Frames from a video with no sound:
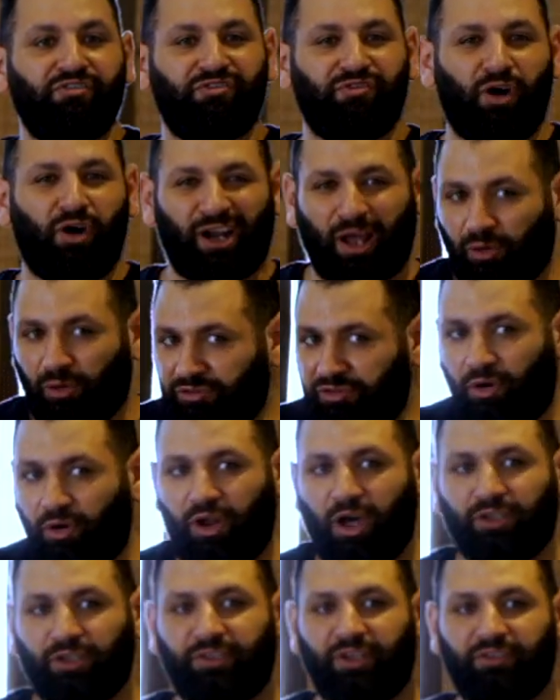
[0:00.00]
around
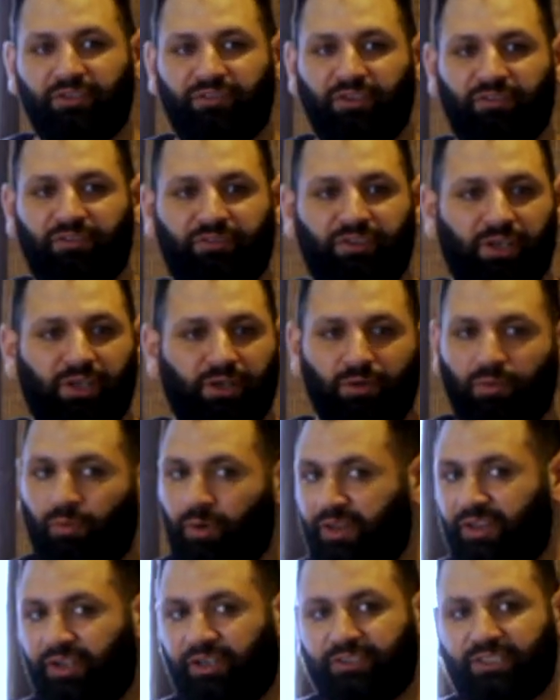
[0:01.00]
450.
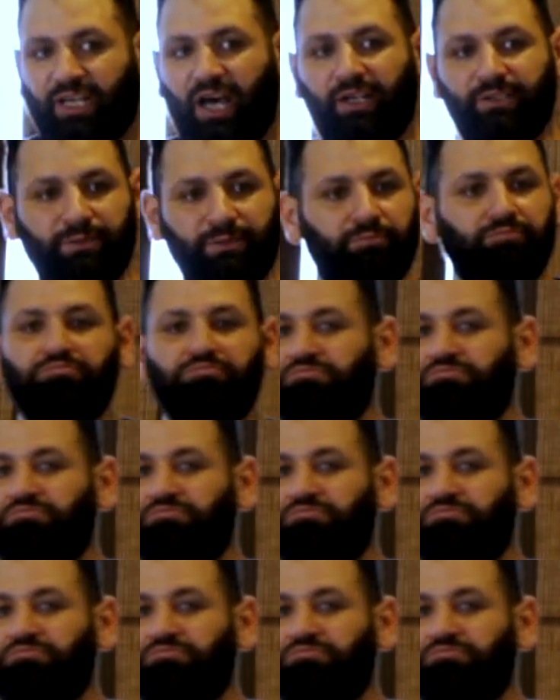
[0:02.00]
When they're done,